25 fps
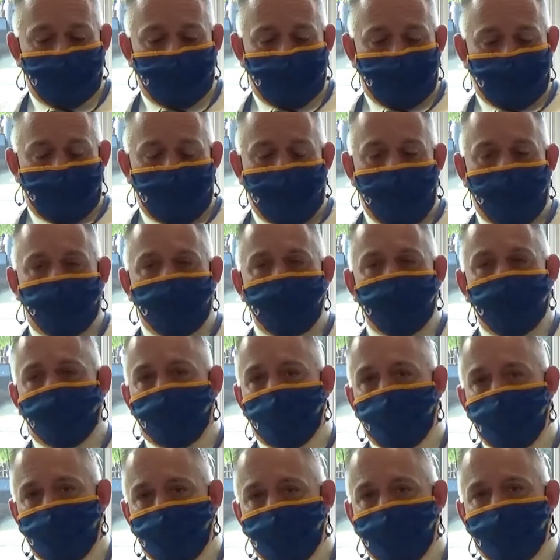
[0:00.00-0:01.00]
having the
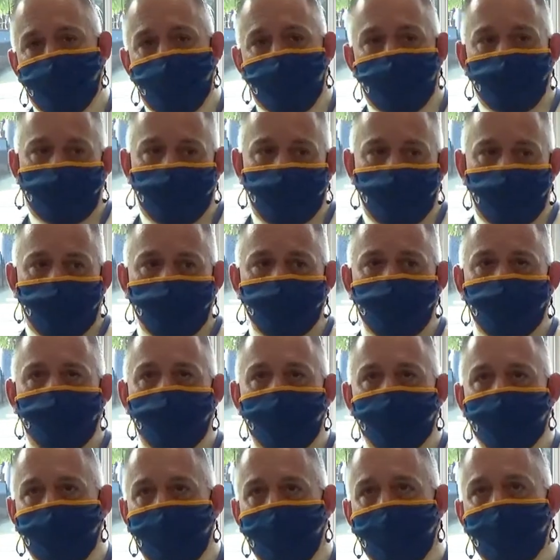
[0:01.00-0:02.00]
presentation, those will be the
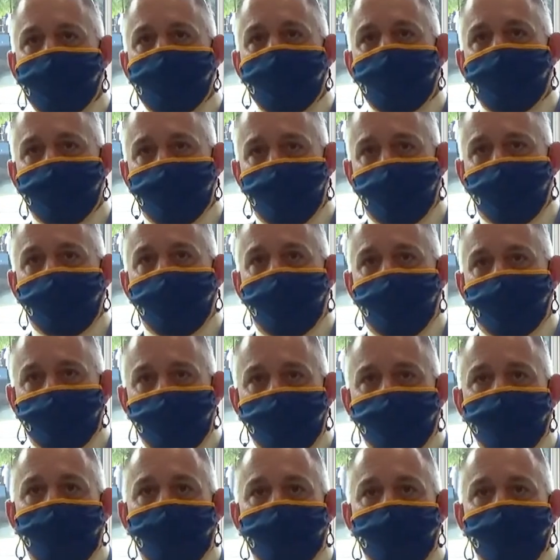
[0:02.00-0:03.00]
guidelines that we have to
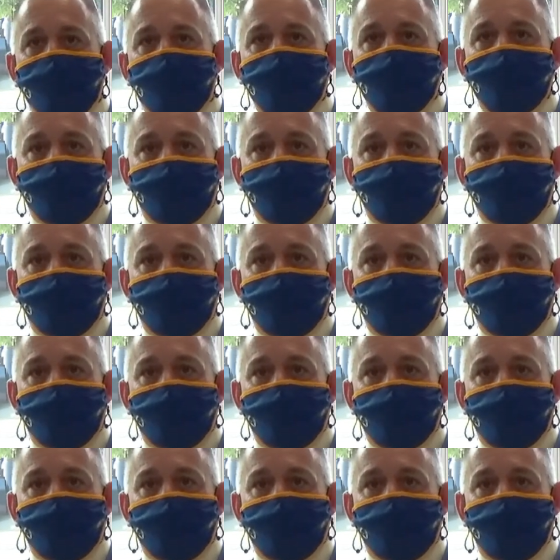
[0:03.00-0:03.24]
follow.